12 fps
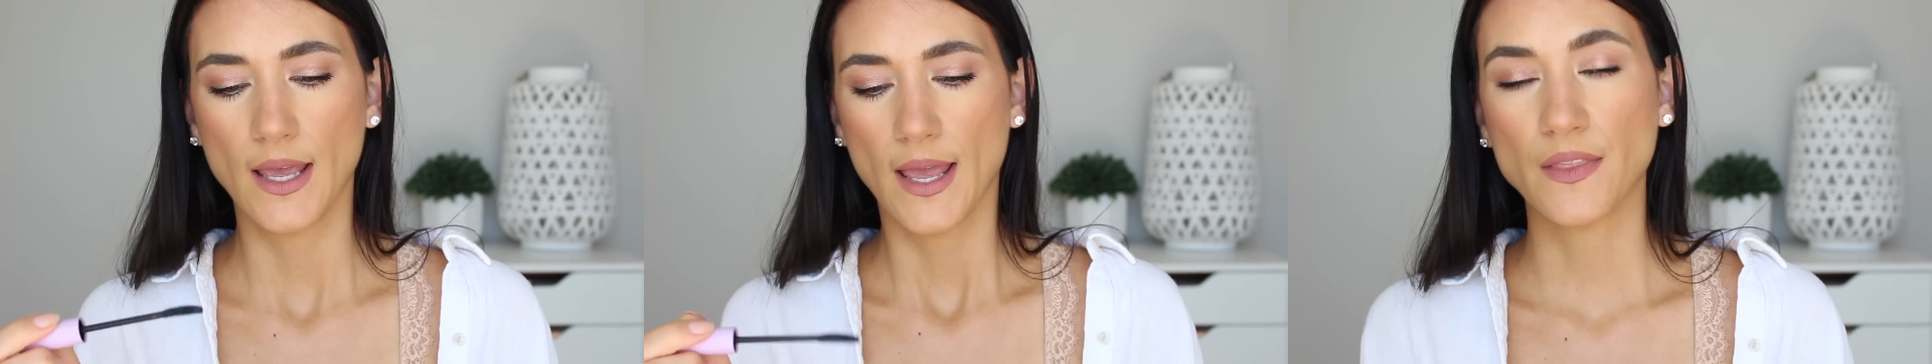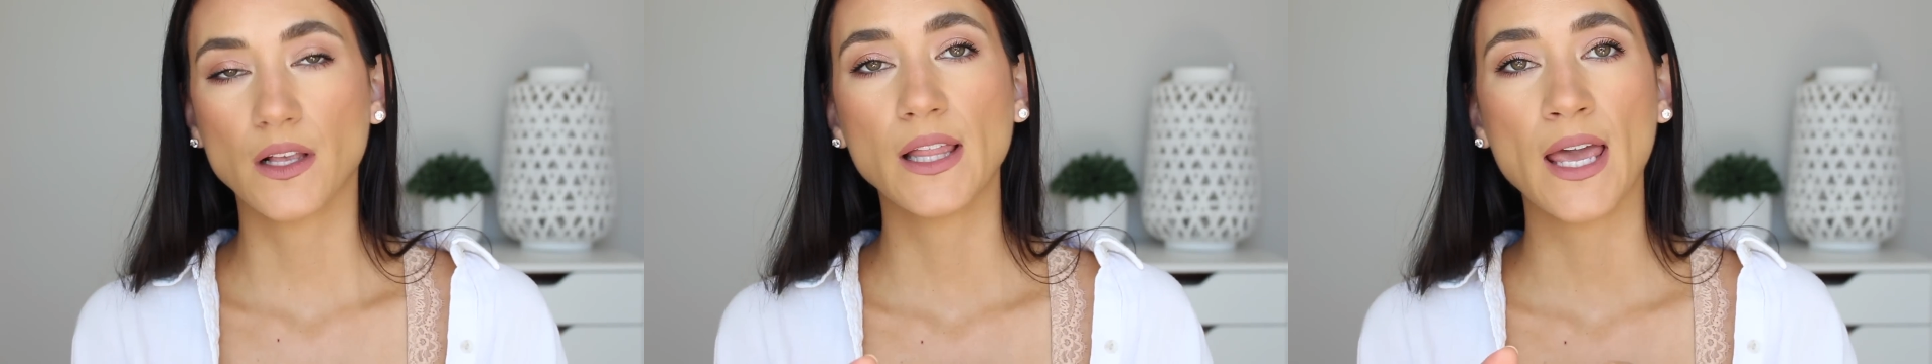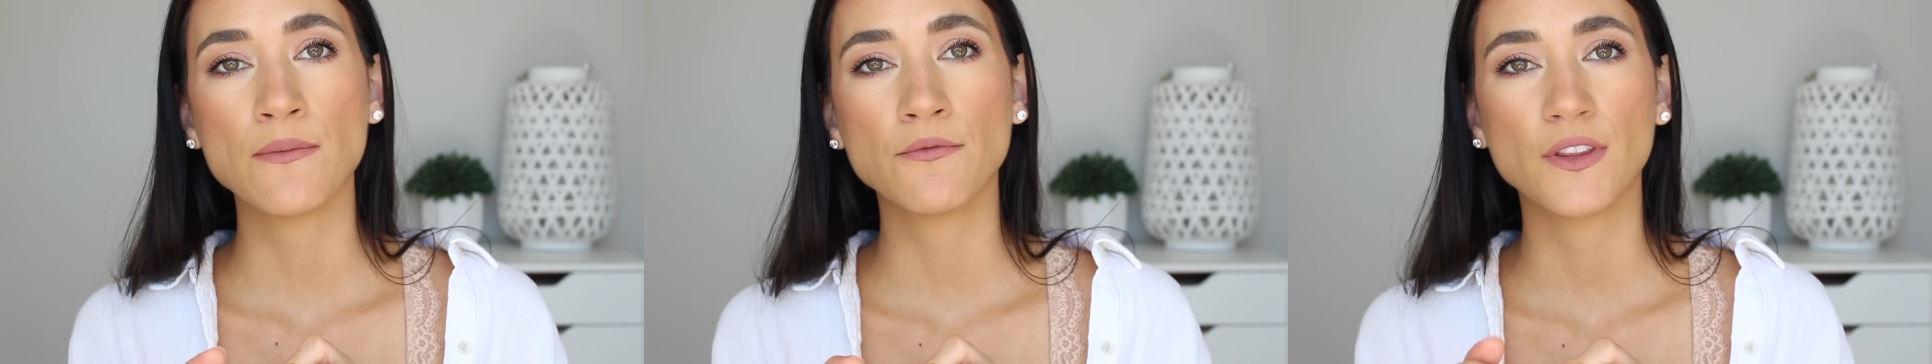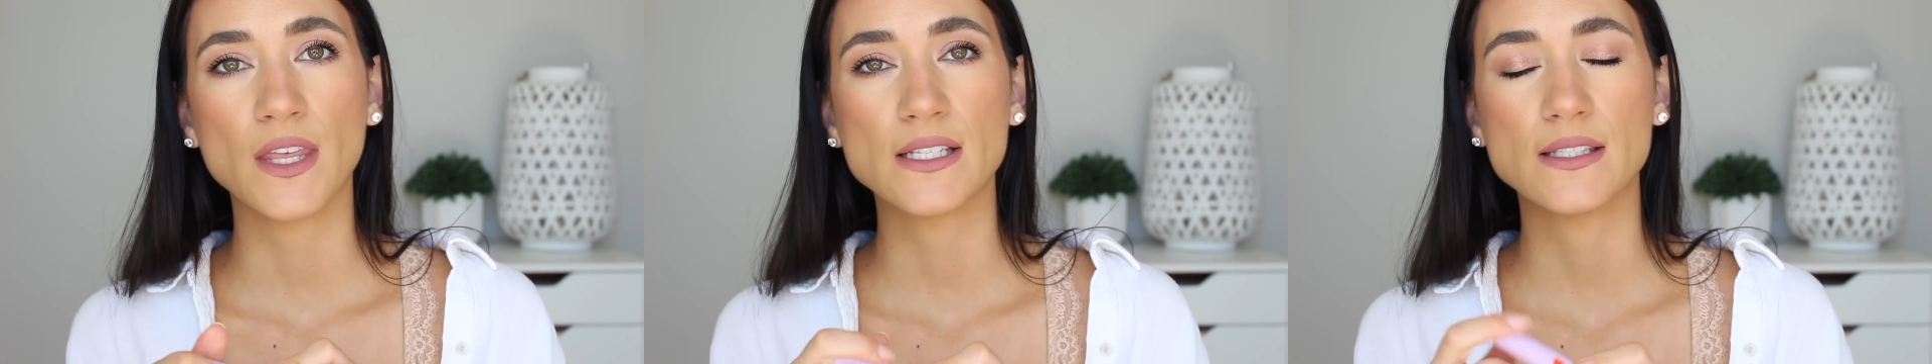And the claim
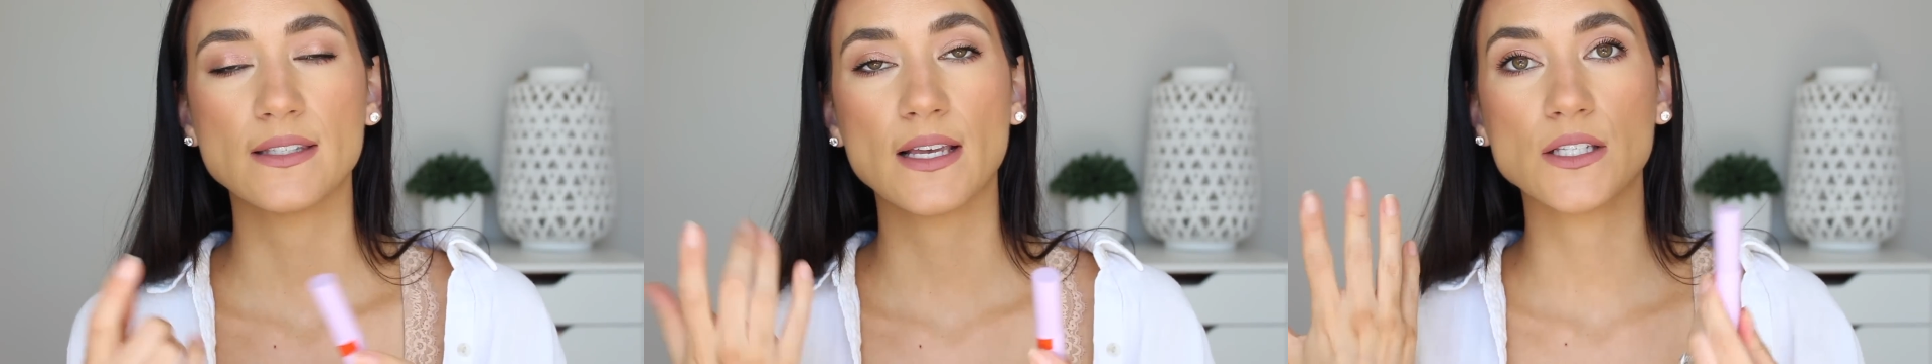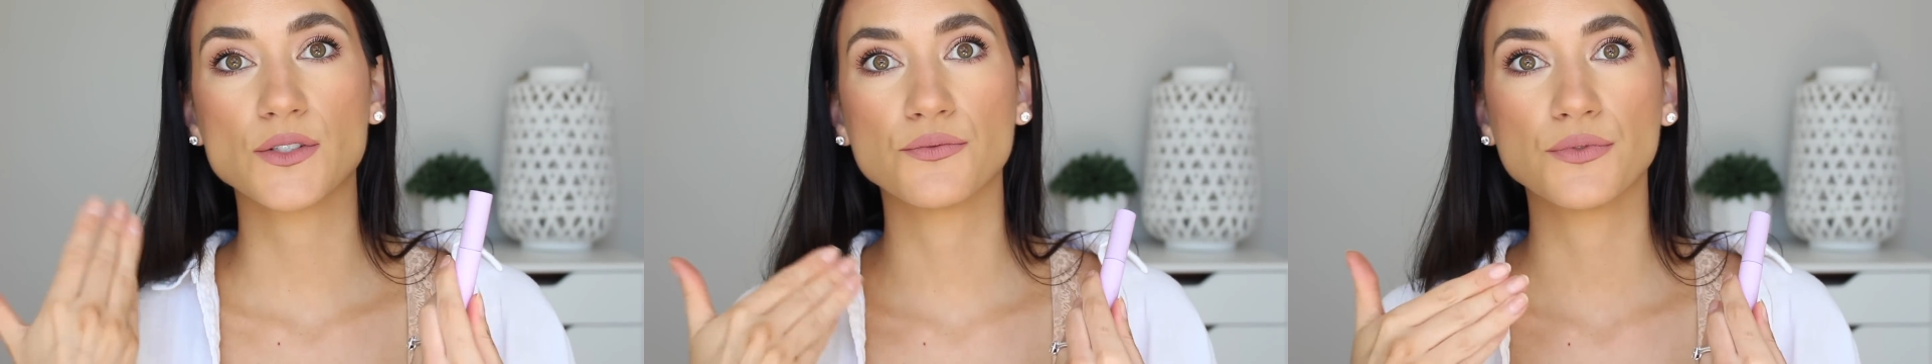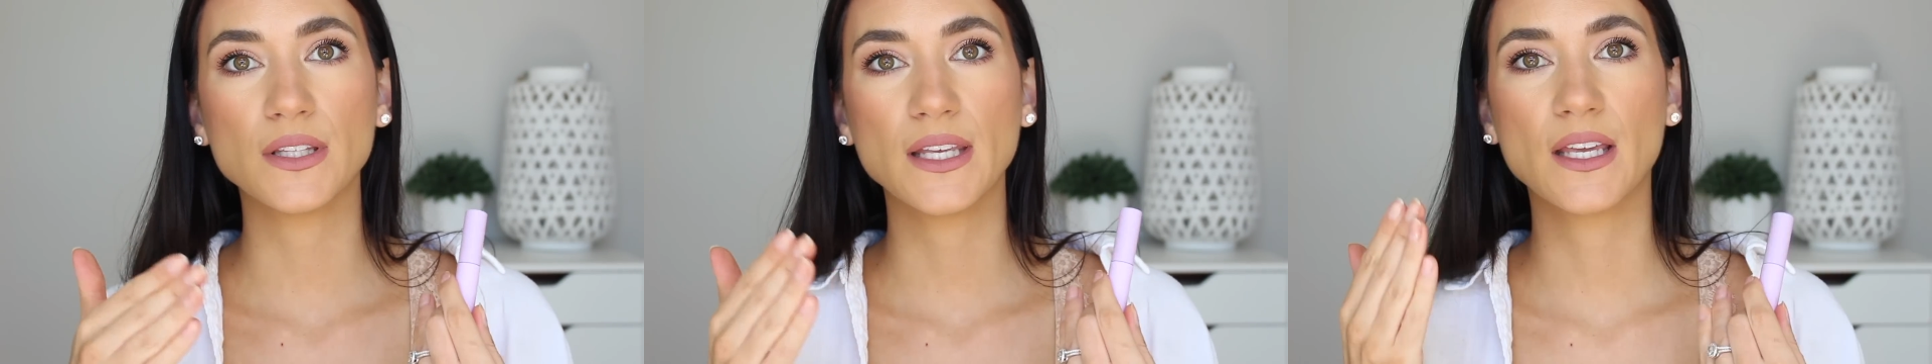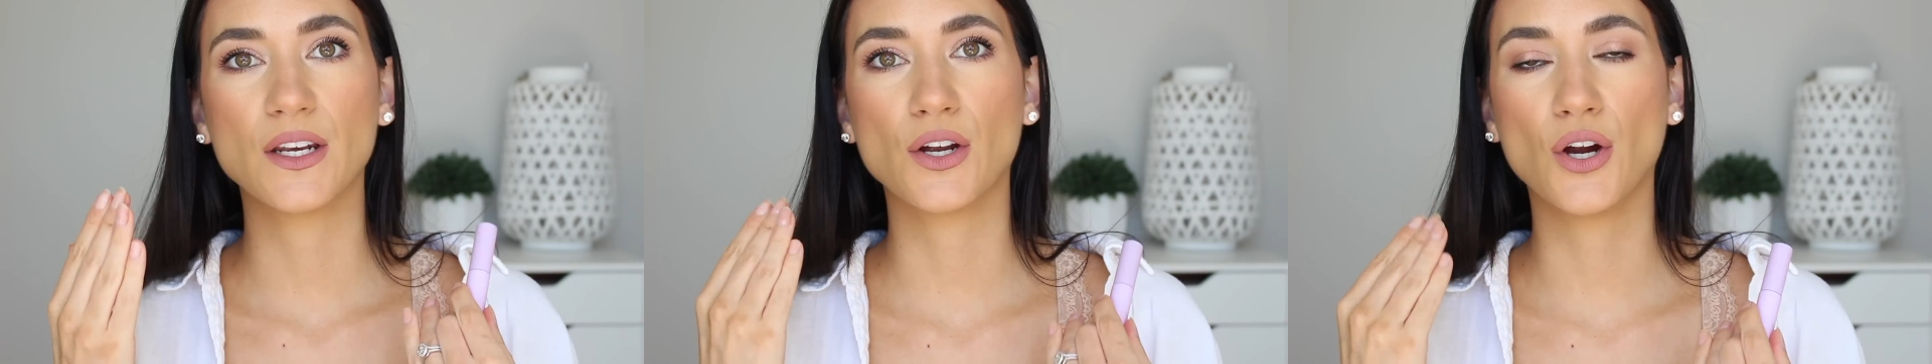for this is that it's really
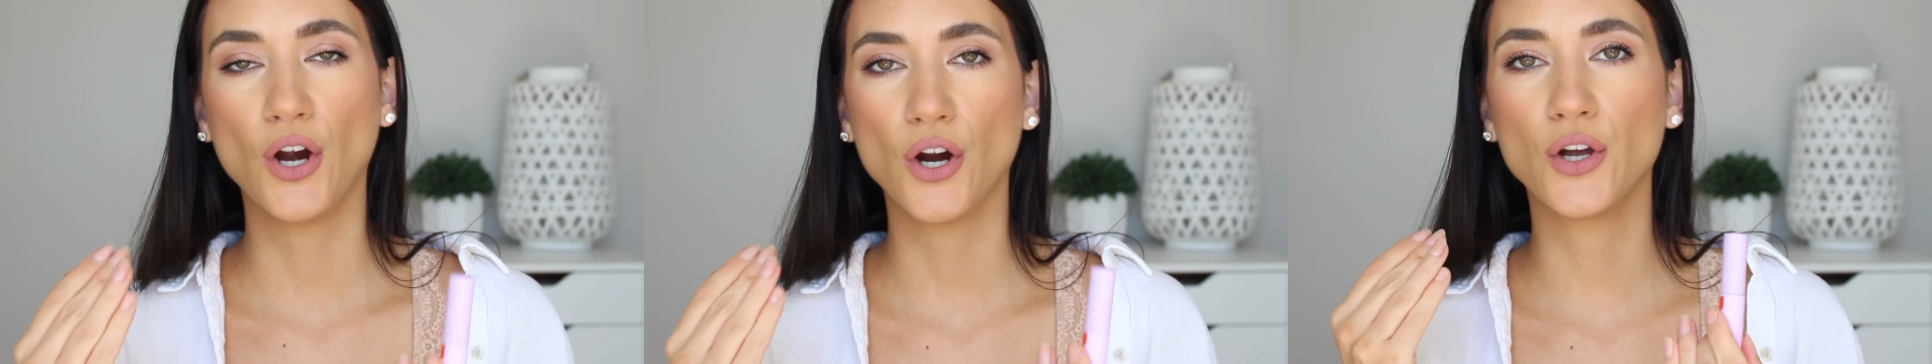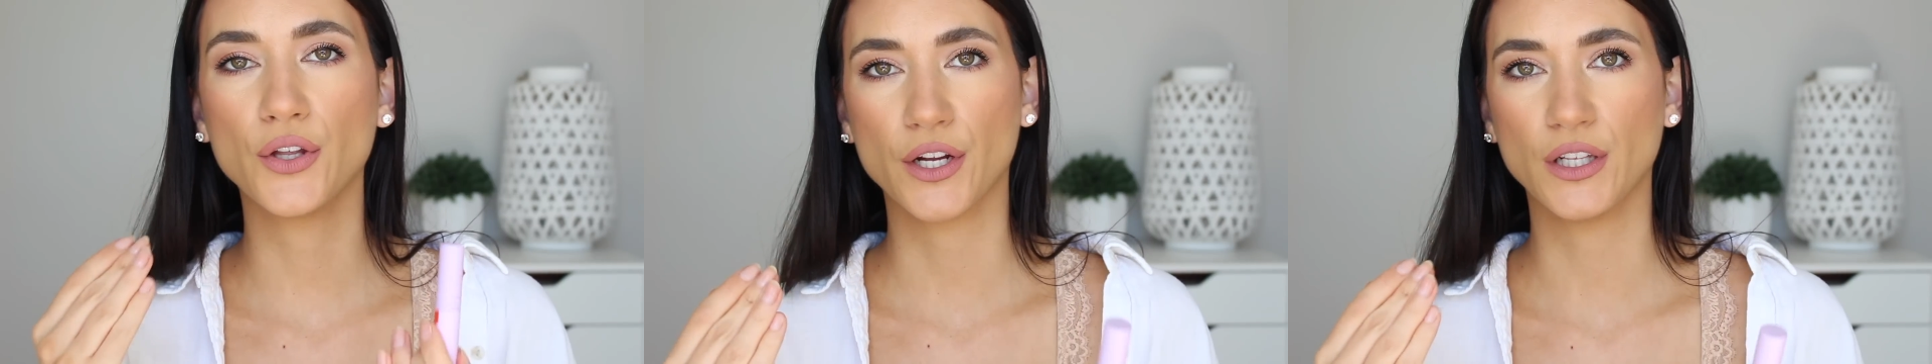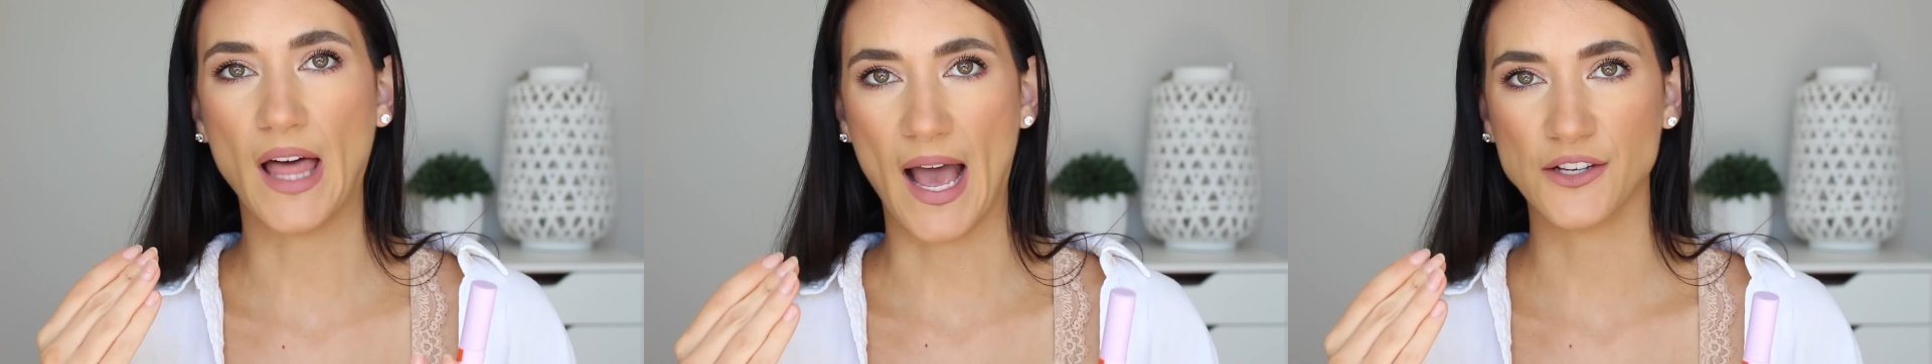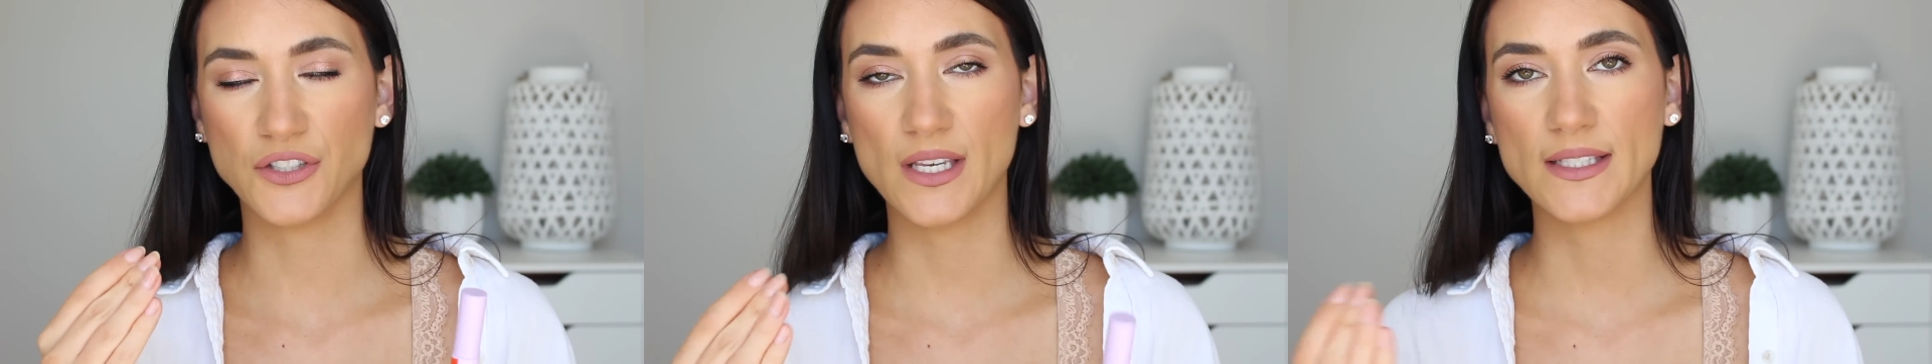gonna curl your
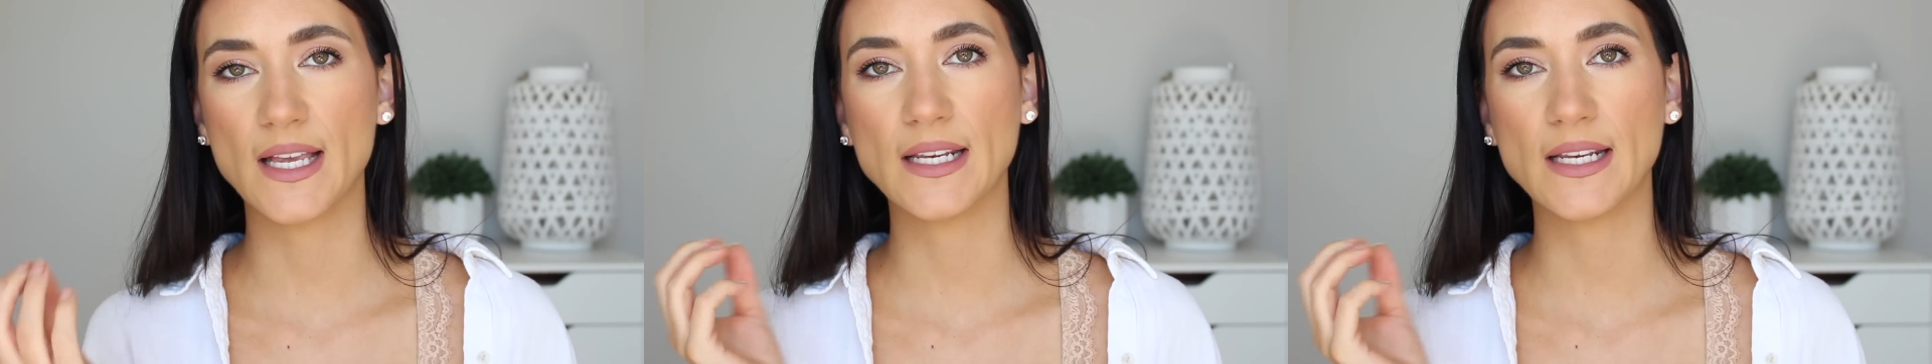lashes